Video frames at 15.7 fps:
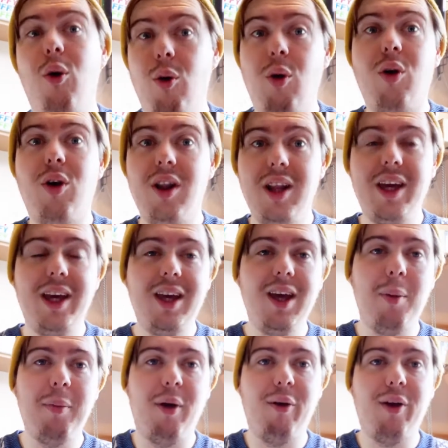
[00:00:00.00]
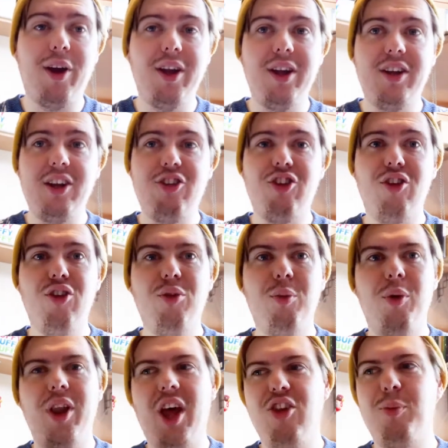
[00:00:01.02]
ugly American
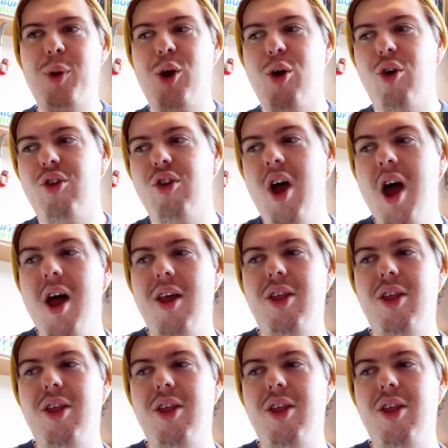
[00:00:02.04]
editions, but that's because